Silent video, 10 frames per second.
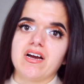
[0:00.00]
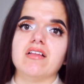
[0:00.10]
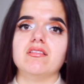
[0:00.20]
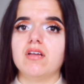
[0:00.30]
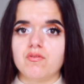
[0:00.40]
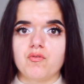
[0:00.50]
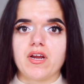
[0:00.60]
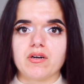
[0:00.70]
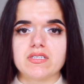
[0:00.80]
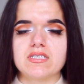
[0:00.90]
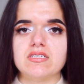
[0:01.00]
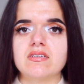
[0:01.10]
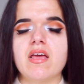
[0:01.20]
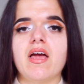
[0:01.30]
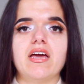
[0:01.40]
I love fragrances,
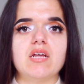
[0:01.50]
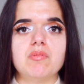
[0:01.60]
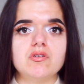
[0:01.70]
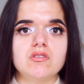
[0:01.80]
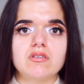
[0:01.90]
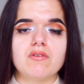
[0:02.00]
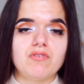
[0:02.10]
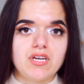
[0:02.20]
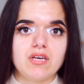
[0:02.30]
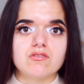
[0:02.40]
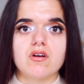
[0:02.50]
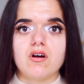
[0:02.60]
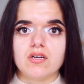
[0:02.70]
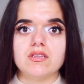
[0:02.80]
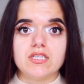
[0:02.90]
and I post videos
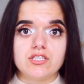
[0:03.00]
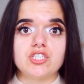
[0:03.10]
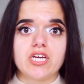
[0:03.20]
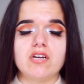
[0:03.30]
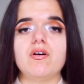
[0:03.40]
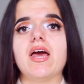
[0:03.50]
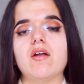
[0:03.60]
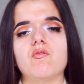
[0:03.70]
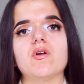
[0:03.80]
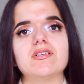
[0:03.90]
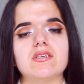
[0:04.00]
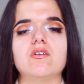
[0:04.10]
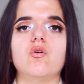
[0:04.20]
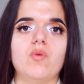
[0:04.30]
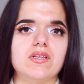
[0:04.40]
on this channel every
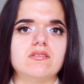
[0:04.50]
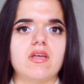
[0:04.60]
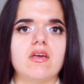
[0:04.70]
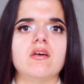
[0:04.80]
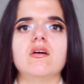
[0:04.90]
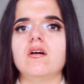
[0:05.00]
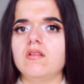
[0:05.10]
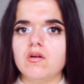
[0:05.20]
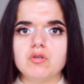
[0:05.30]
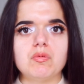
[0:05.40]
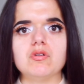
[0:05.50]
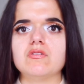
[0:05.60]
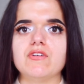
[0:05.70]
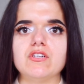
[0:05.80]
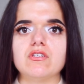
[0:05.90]
single Wednesday, along with
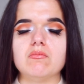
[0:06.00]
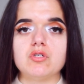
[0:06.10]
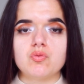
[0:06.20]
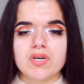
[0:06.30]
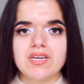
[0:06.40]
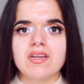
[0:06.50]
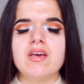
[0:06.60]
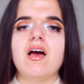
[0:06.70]
bonus videos in between.